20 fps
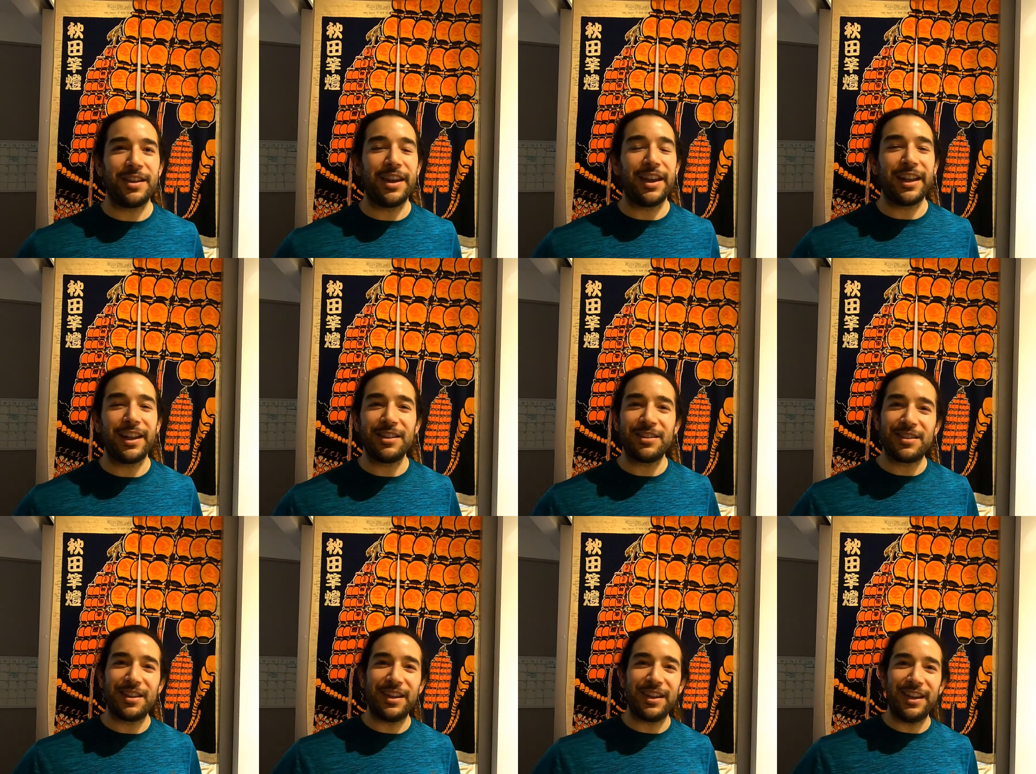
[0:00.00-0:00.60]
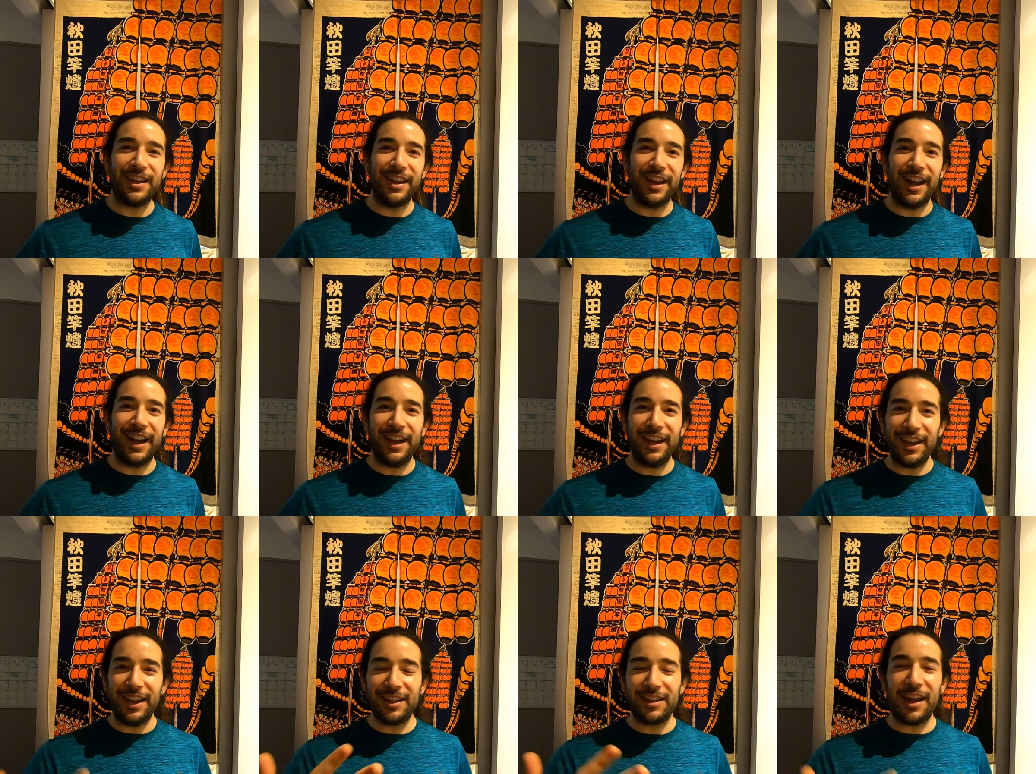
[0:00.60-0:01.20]
I can say,
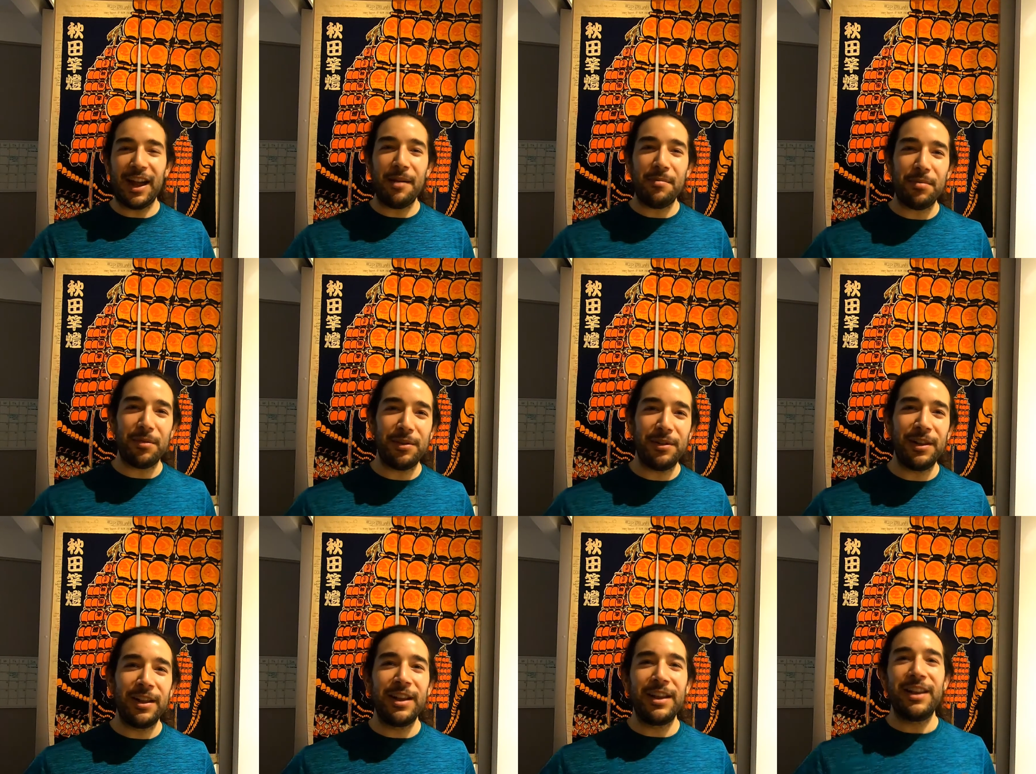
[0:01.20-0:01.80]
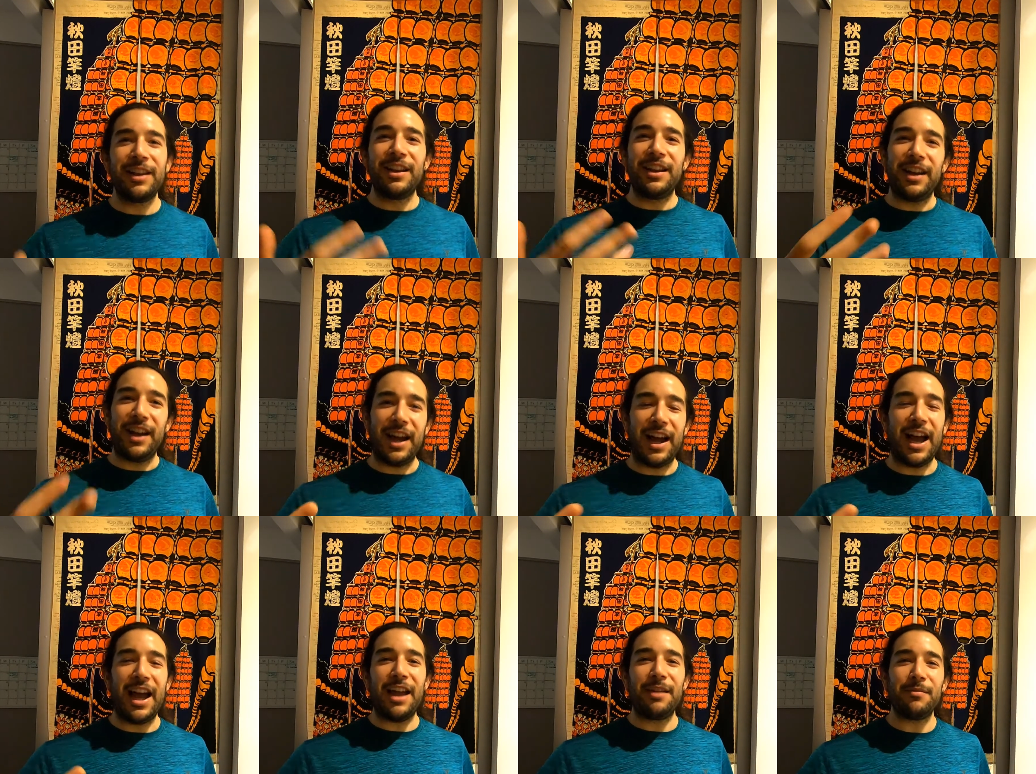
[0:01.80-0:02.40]
I eat apple,
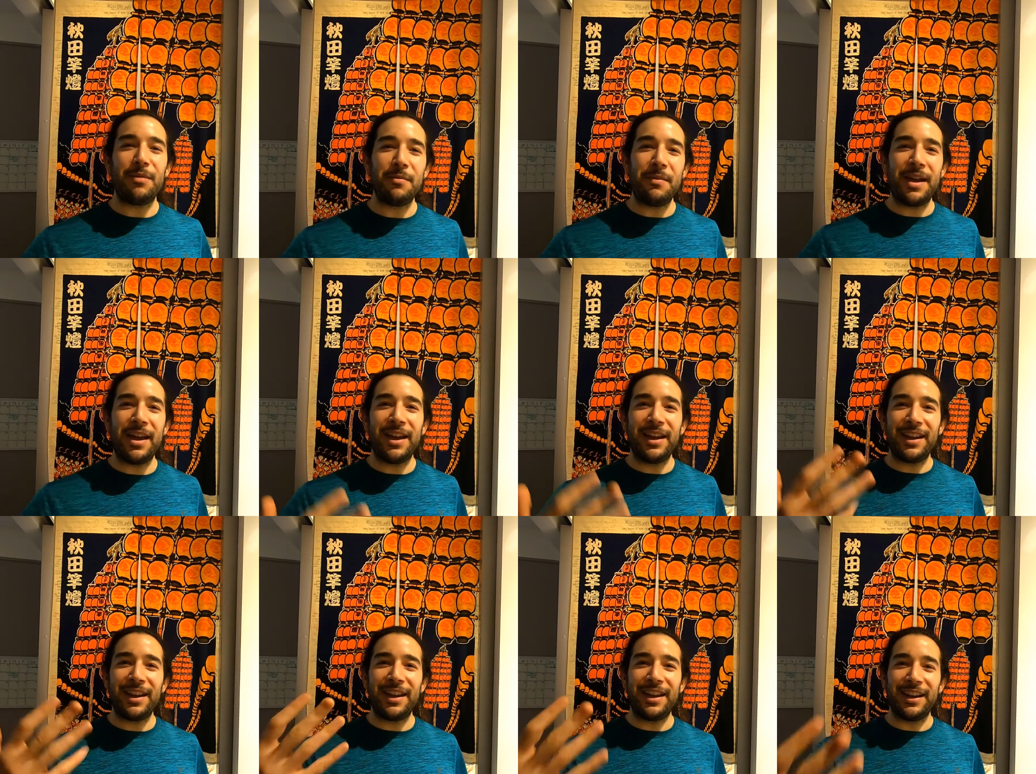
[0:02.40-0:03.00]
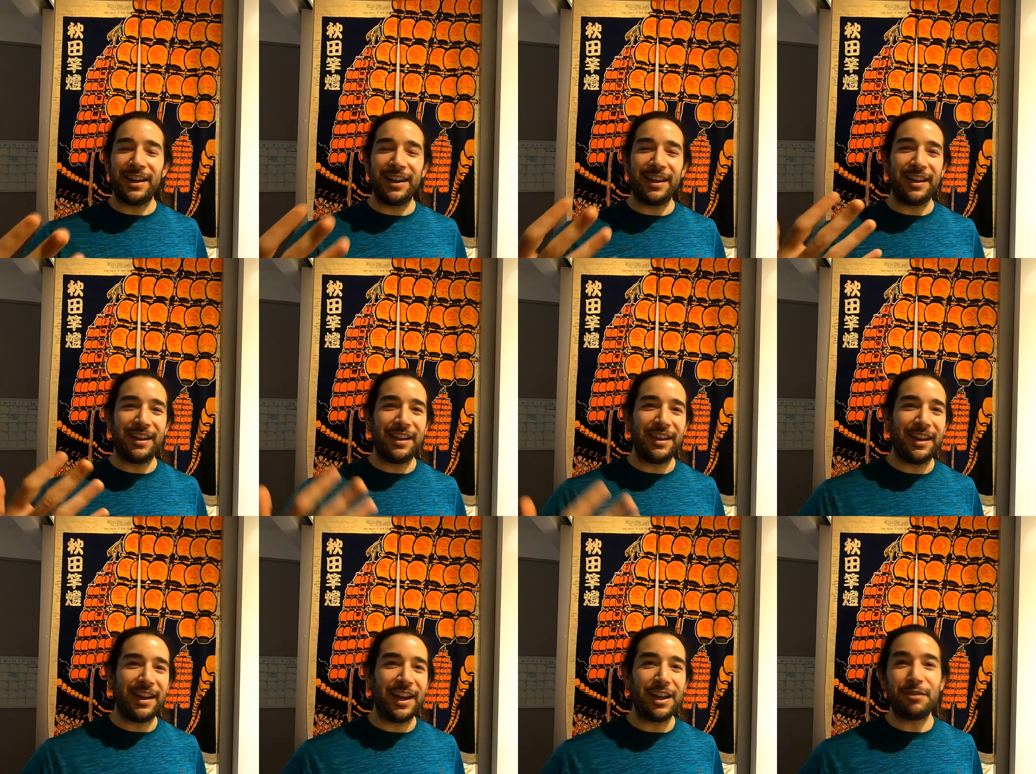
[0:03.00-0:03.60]
I'm a man,
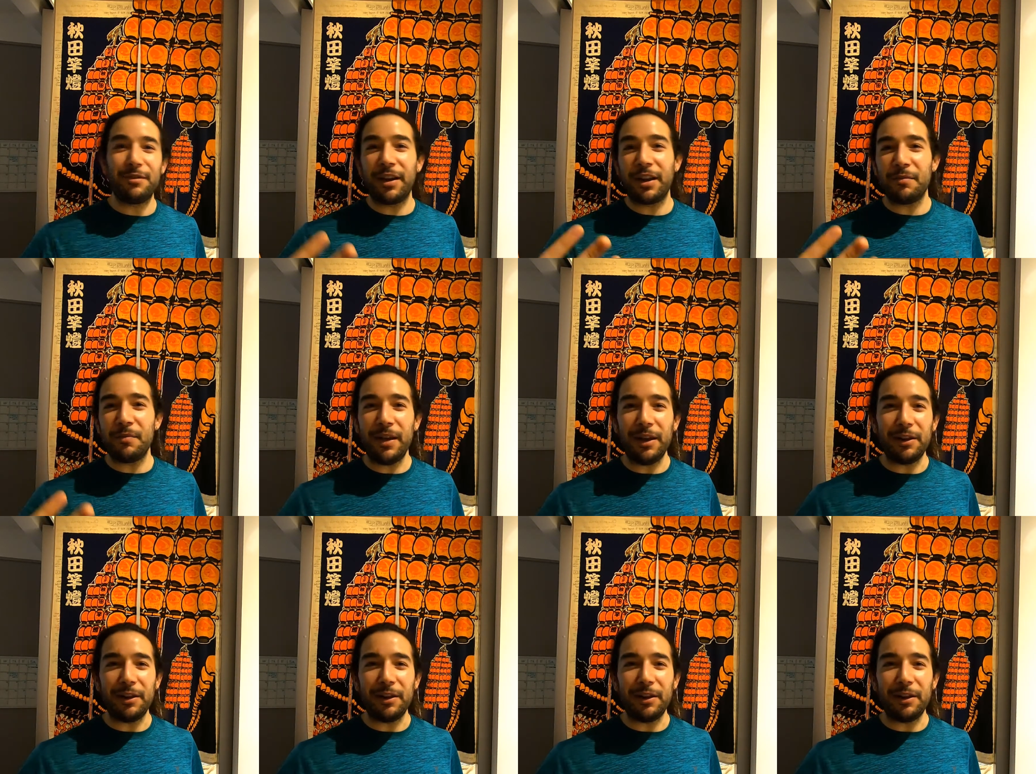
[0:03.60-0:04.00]
and I drink